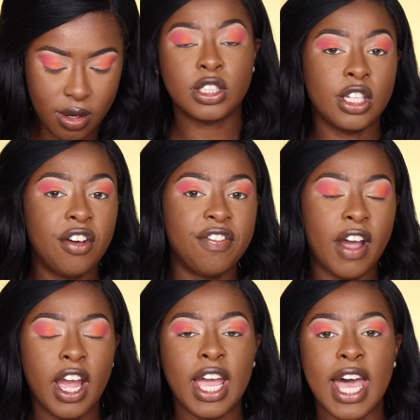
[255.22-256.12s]
So
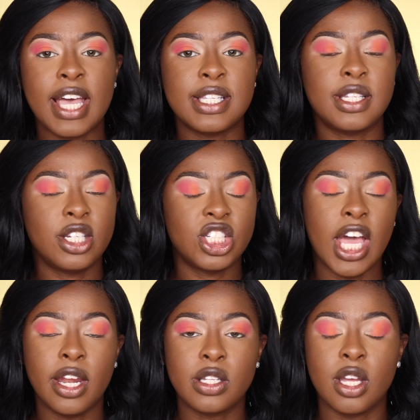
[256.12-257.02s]
far, guys, these
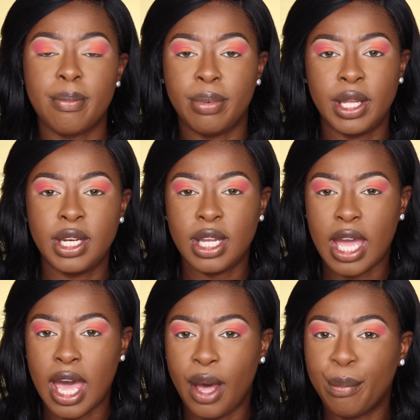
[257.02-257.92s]
shadows are
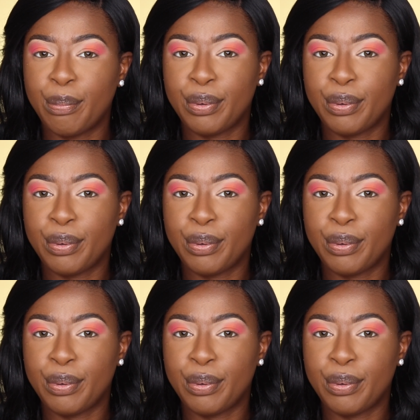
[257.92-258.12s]
blending out